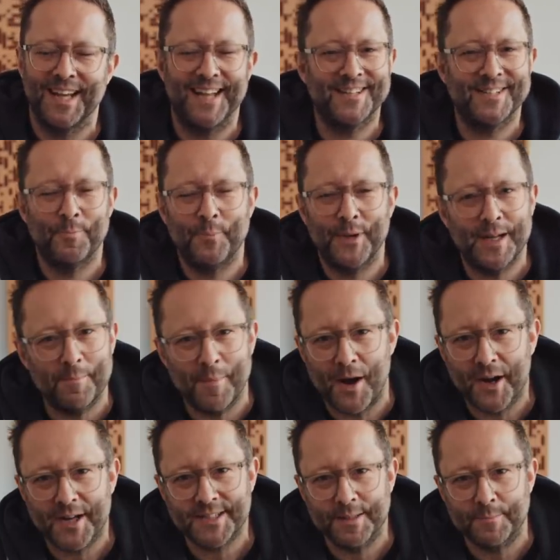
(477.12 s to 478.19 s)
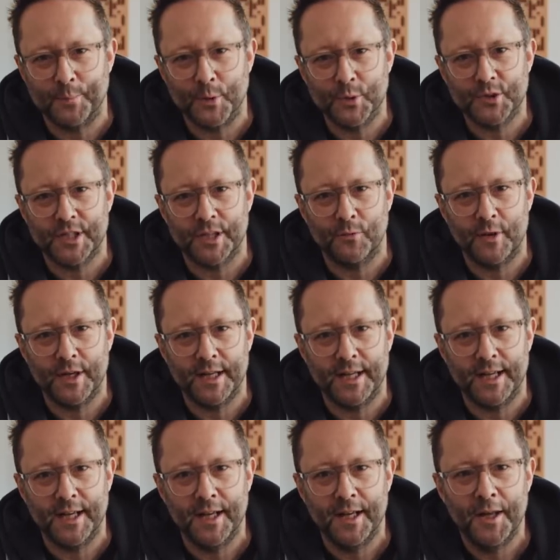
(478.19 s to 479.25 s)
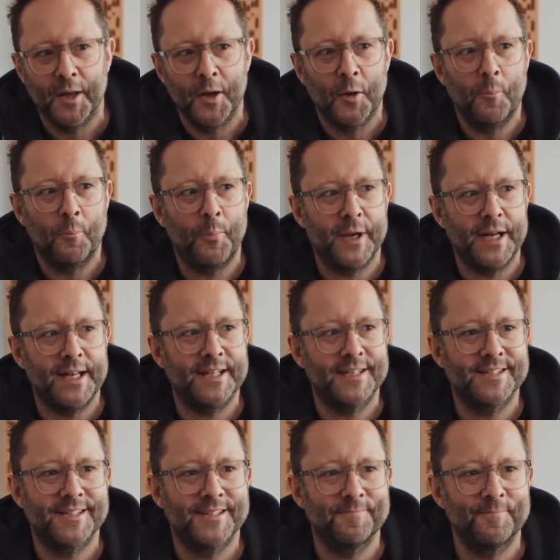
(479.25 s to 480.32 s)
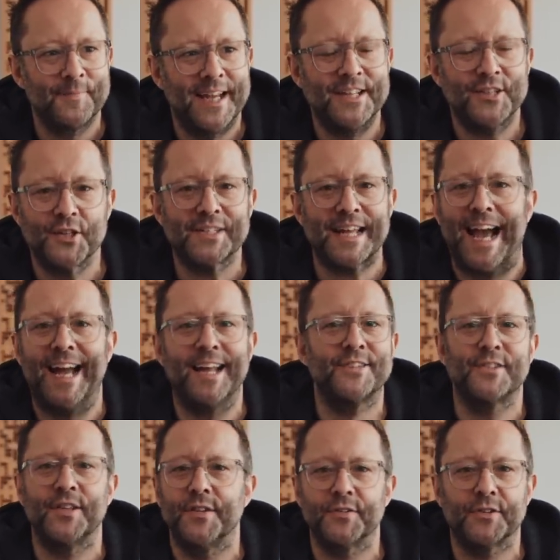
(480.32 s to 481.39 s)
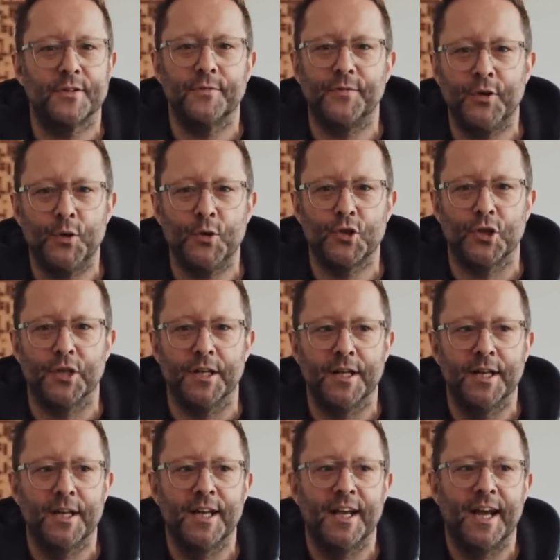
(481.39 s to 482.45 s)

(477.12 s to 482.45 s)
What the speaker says: it's a bit of marketing bullshit really, but it just adds to this confusion